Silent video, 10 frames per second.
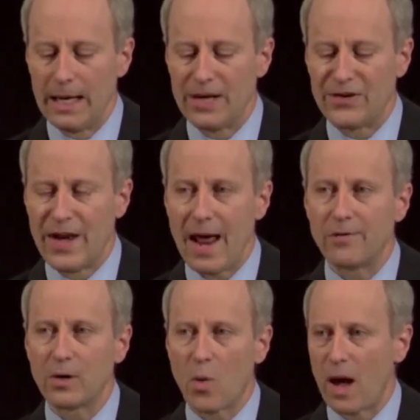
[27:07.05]
it's
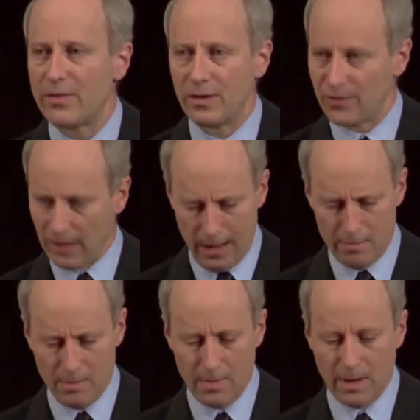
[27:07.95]
never quite the
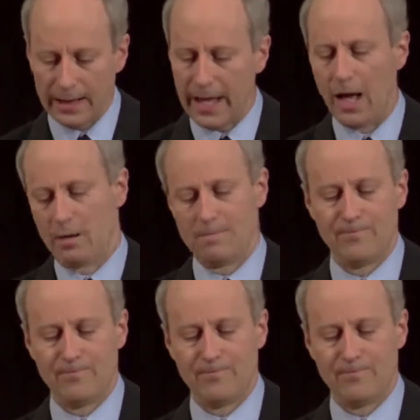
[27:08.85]
same again.